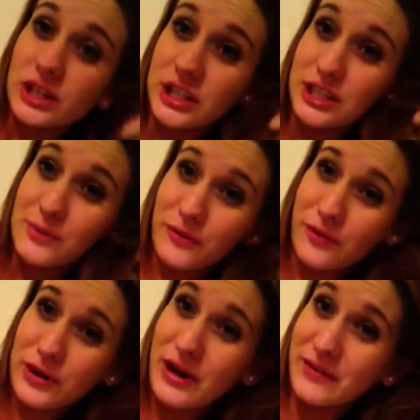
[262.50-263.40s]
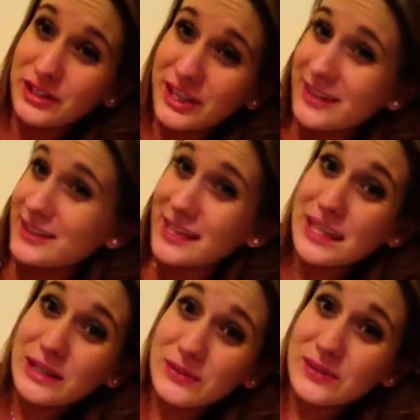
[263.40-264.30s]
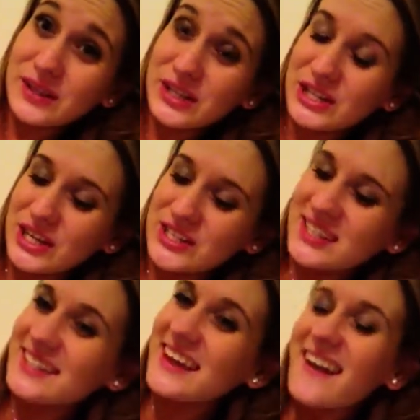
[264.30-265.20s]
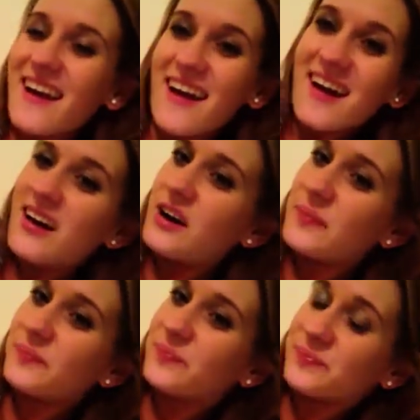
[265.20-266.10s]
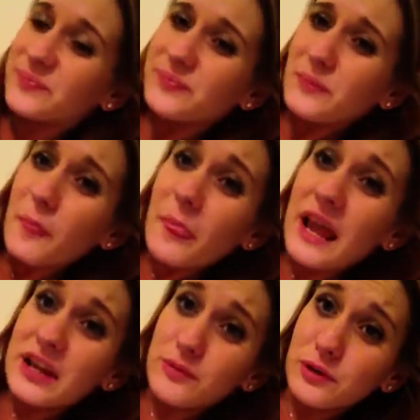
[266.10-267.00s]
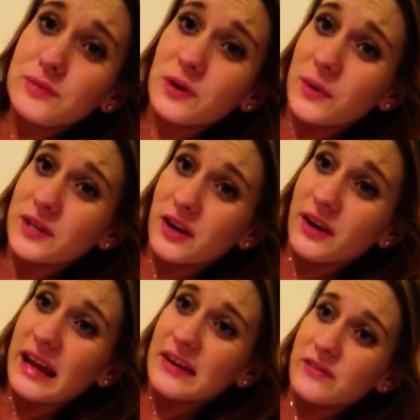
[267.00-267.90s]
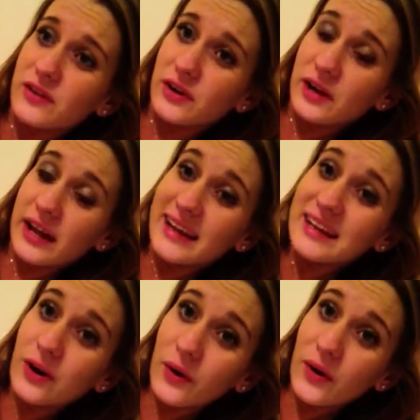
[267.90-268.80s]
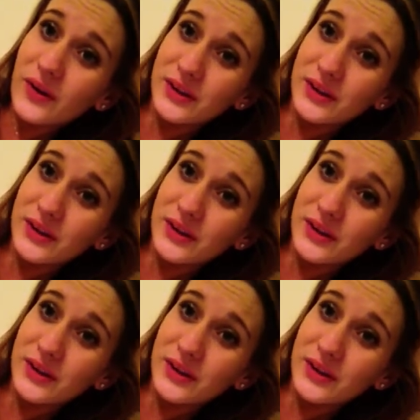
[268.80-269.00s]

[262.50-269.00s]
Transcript: changing before you have a chance to get used to the changes. Um, and your boobs always hurt. And for any girl,